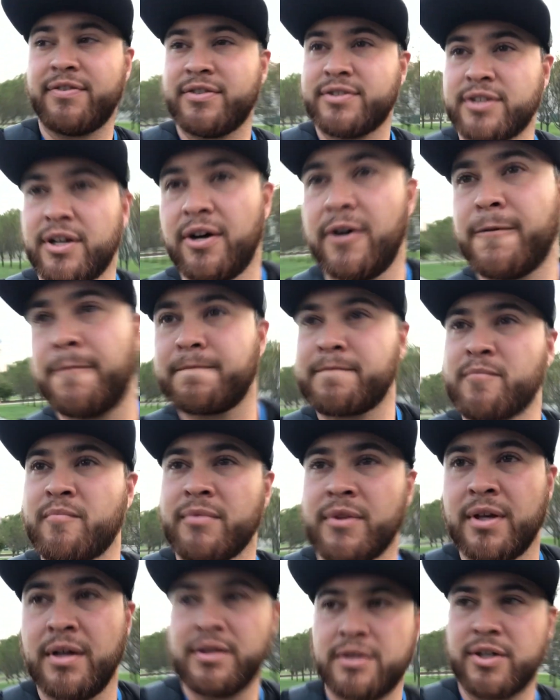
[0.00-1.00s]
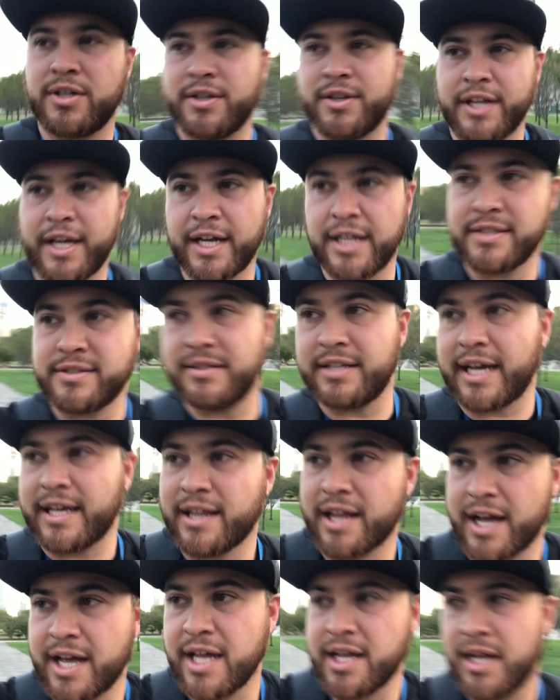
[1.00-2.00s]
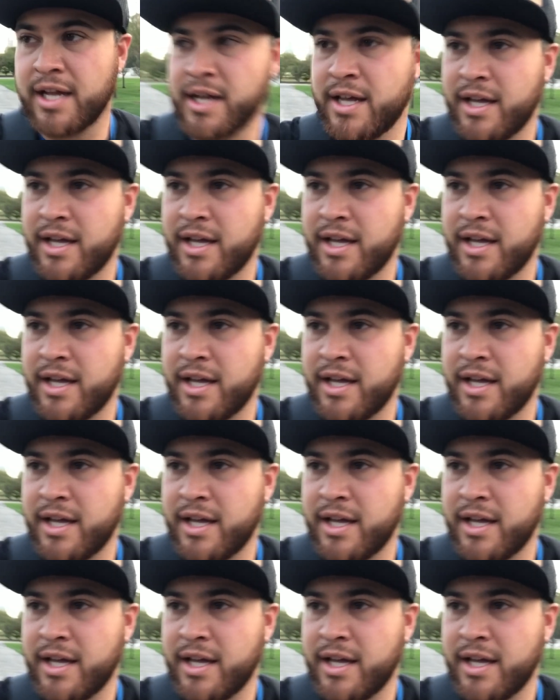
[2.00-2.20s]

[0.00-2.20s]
So good thing it's daylight,